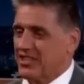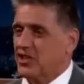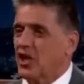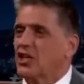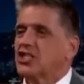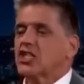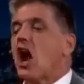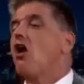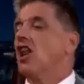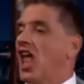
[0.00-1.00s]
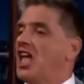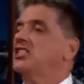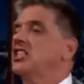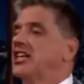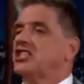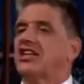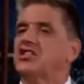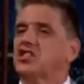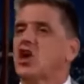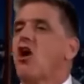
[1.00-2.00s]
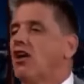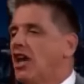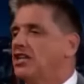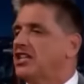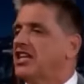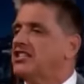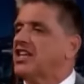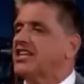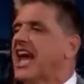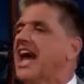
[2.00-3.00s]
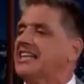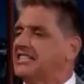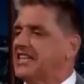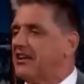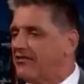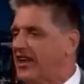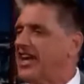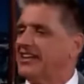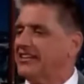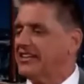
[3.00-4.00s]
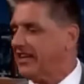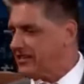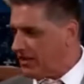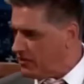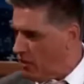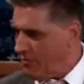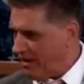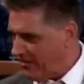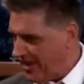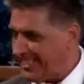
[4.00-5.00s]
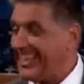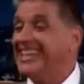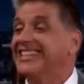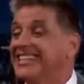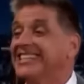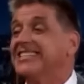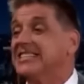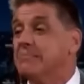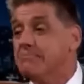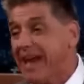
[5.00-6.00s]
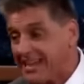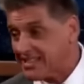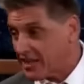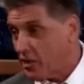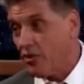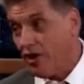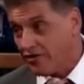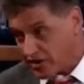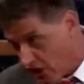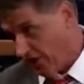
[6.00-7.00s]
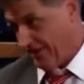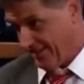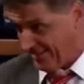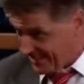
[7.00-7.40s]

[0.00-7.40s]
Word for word: He said Scotland. He said Scotland is the Canada of England. I said no, my friend. England is the Mexico of Scotland.